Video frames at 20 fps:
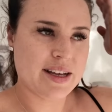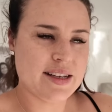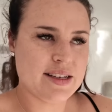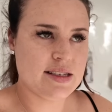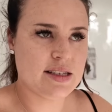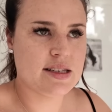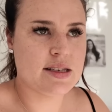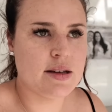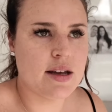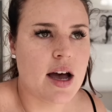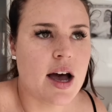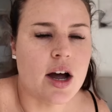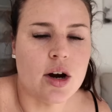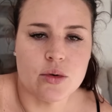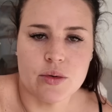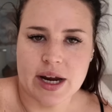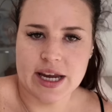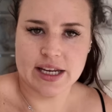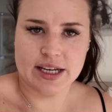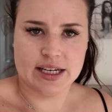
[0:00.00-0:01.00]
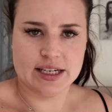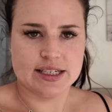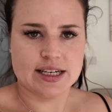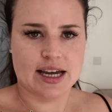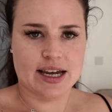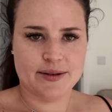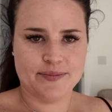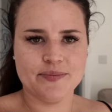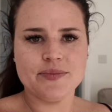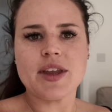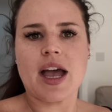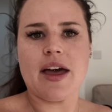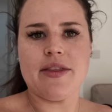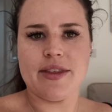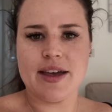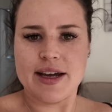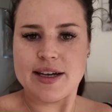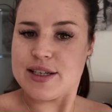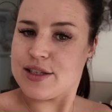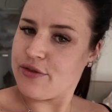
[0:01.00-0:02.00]
is a rainy day, and
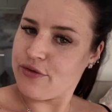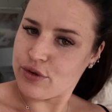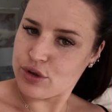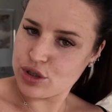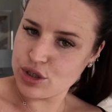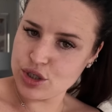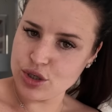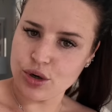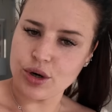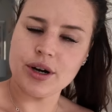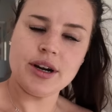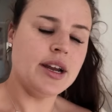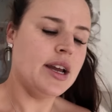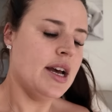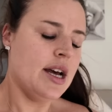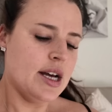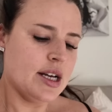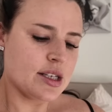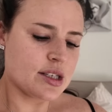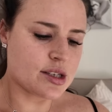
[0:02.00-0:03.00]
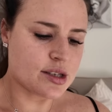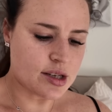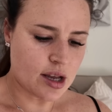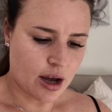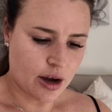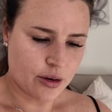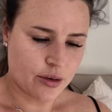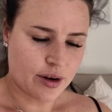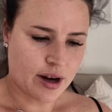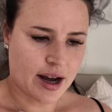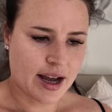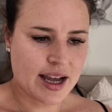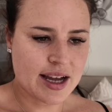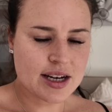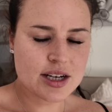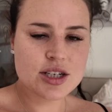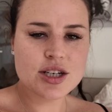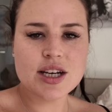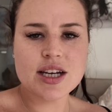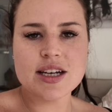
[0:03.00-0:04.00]
that is for sure. So I
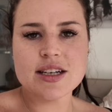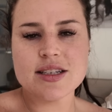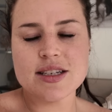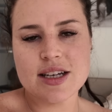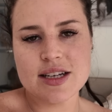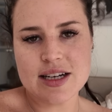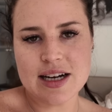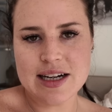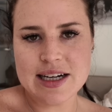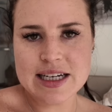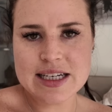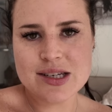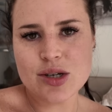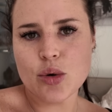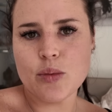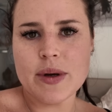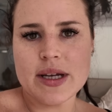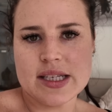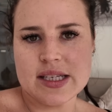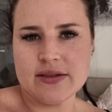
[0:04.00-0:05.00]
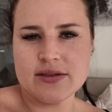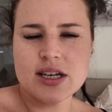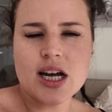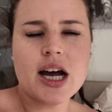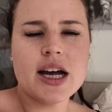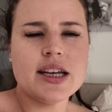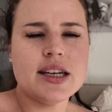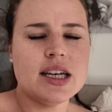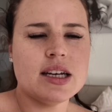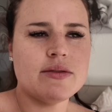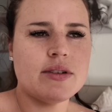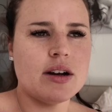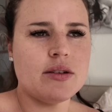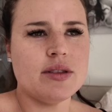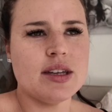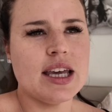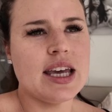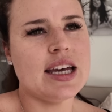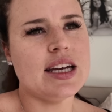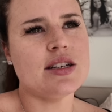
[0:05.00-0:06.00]
actually did a little bit of tidying around
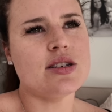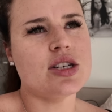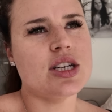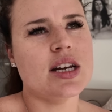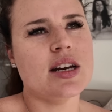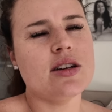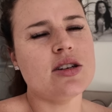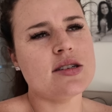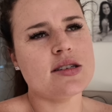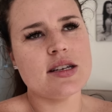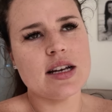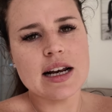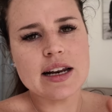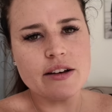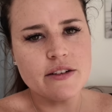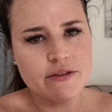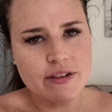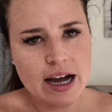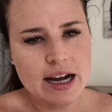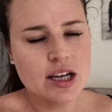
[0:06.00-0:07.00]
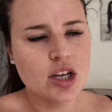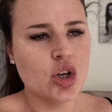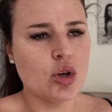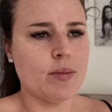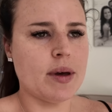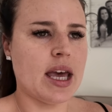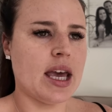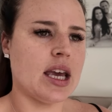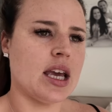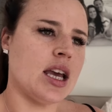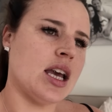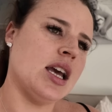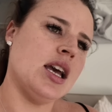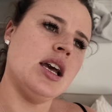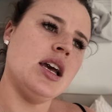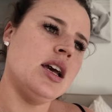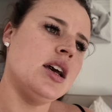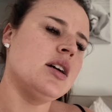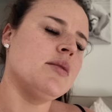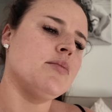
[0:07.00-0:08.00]
the kitchen. I just did a little vacuuming,
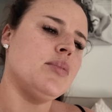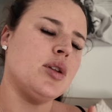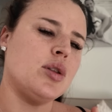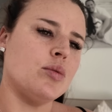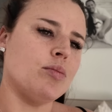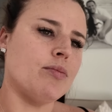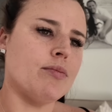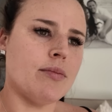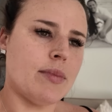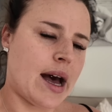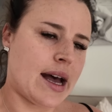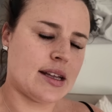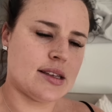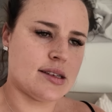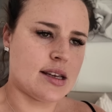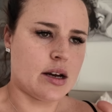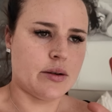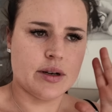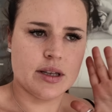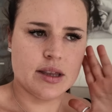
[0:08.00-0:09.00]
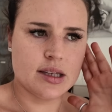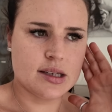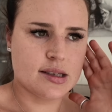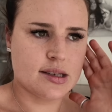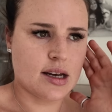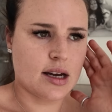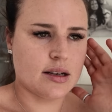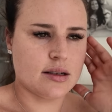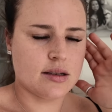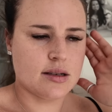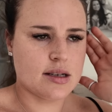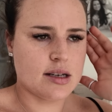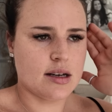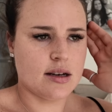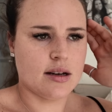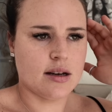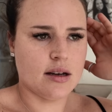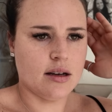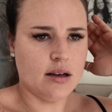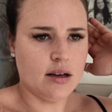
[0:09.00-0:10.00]
put the mats out in the sun
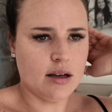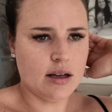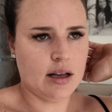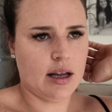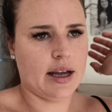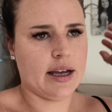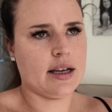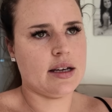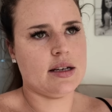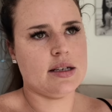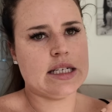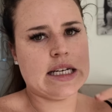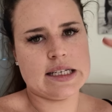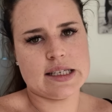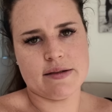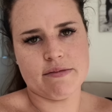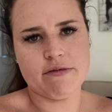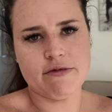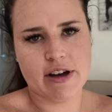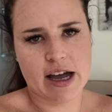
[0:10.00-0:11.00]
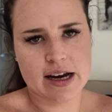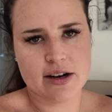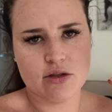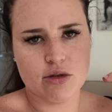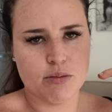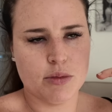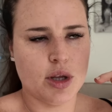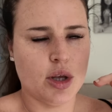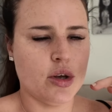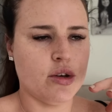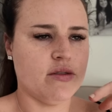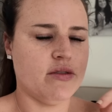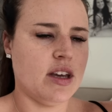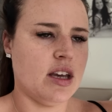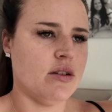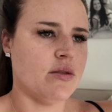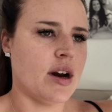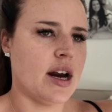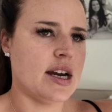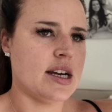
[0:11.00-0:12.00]
to like disinfect from the
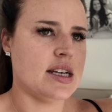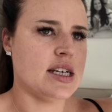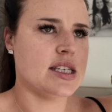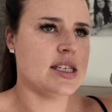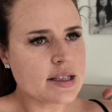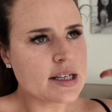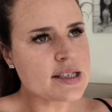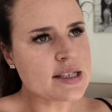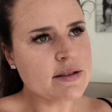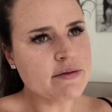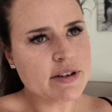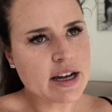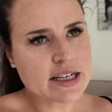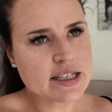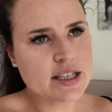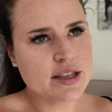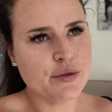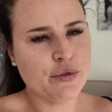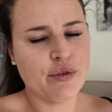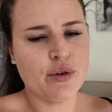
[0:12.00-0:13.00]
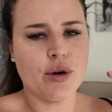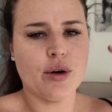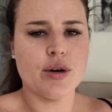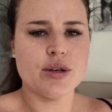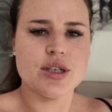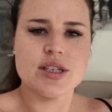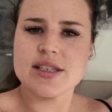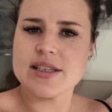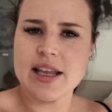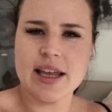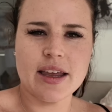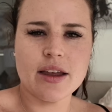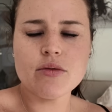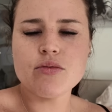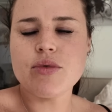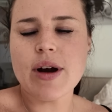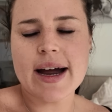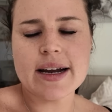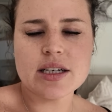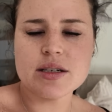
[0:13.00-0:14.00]
UV rays, disinfected the floor, just like
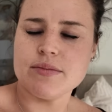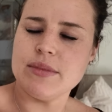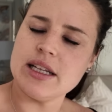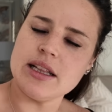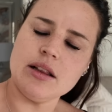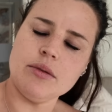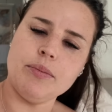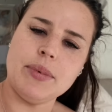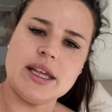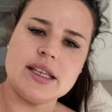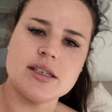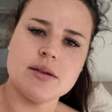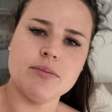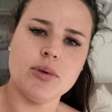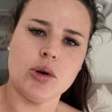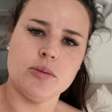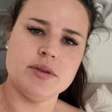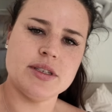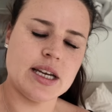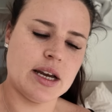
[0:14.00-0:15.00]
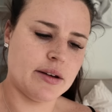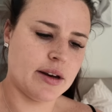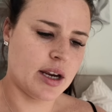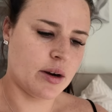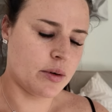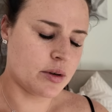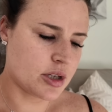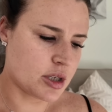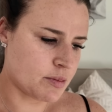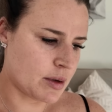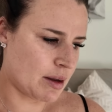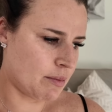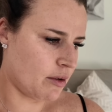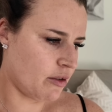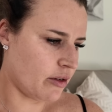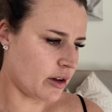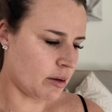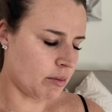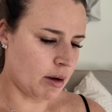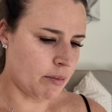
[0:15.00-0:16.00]
random little bits and bobs down here, which has made me
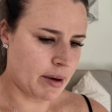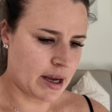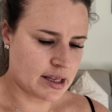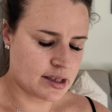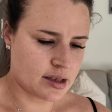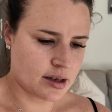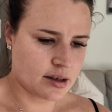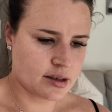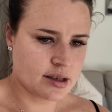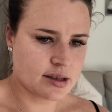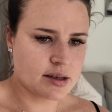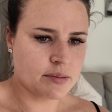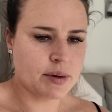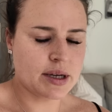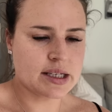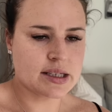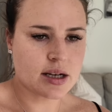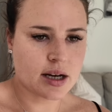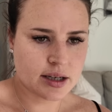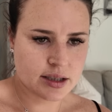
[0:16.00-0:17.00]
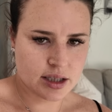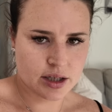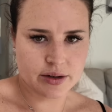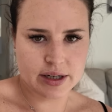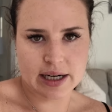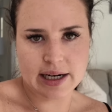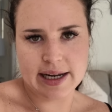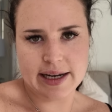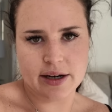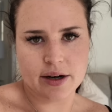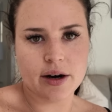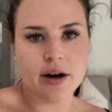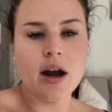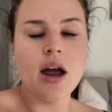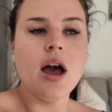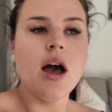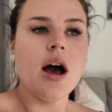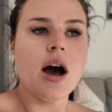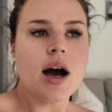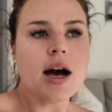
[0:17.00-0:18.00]
feel a bit better because it's a bit tidier and cleaner.
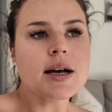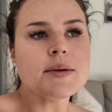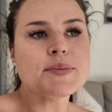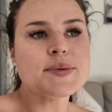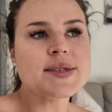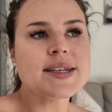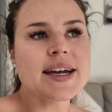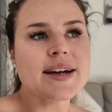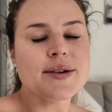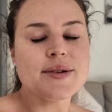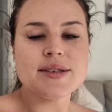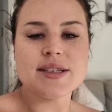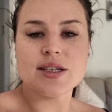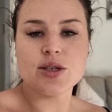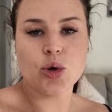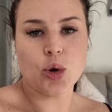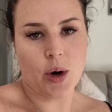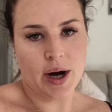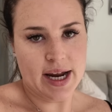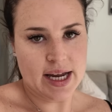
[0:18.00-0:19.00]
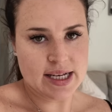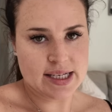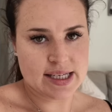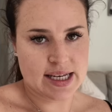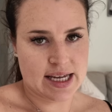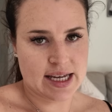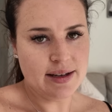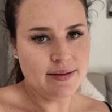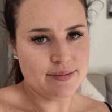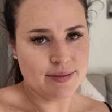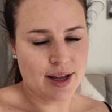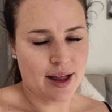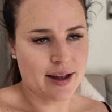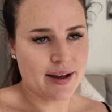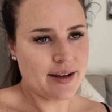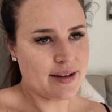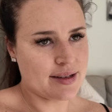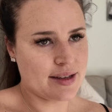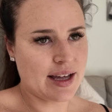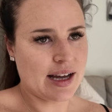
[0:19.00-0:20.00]
Upstairs is crazy.
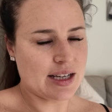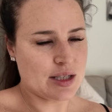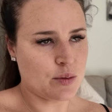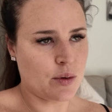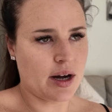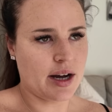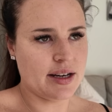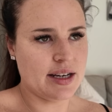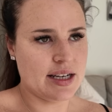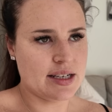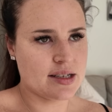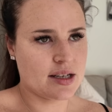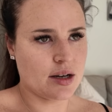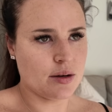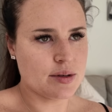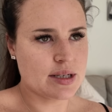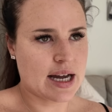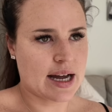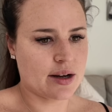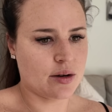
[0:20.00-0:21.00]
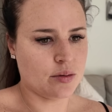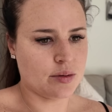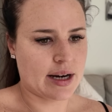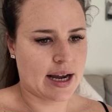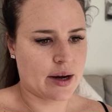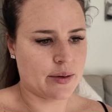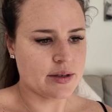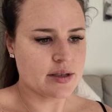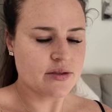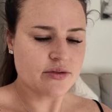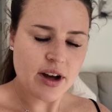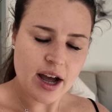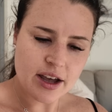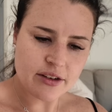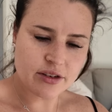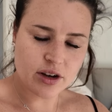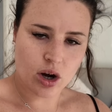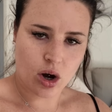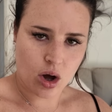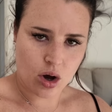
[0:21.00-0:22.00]
Like, that's what I need to go tackle now. It's
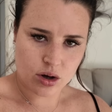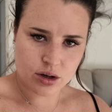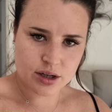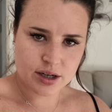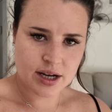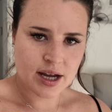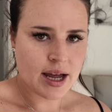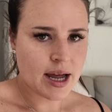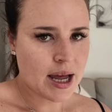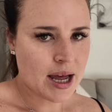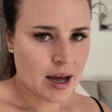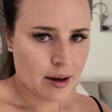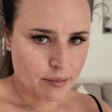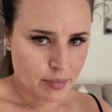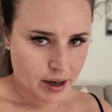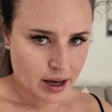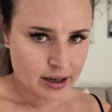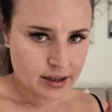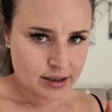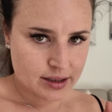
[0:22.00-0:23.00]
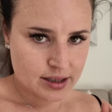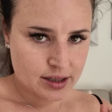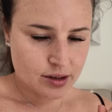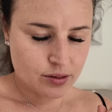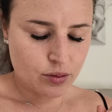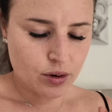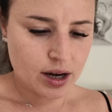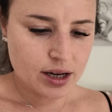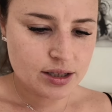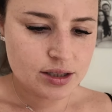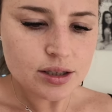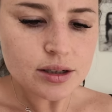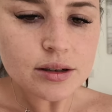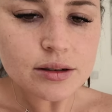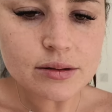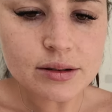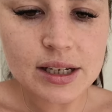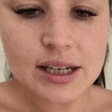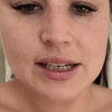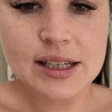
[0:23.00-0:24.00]
five o'clock. But what I
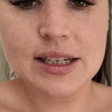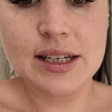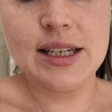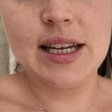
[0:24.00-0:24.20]
do need to